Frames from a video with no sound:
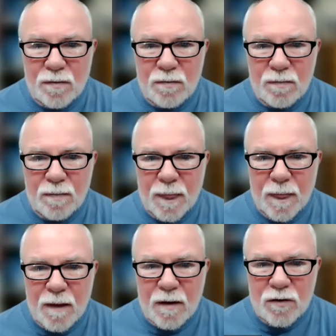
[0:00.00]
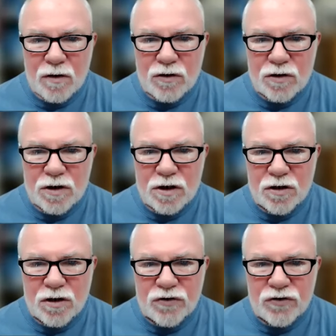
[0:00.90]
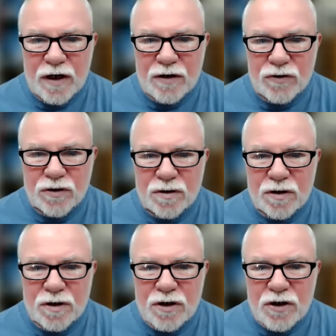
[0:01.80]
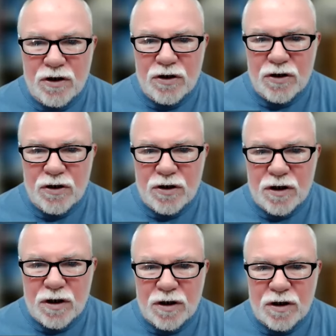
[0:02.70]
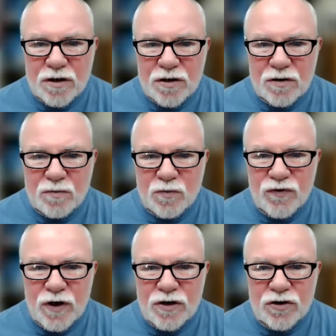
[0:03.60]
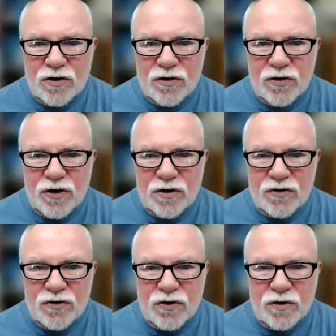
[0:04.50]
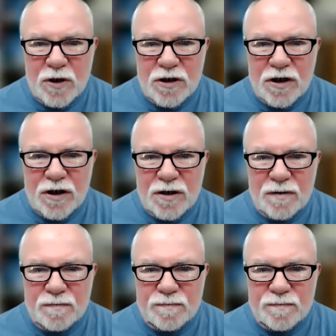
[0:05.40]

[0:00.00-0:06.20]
I'm gonna eat lunch now and and uh, move on to other things during my day.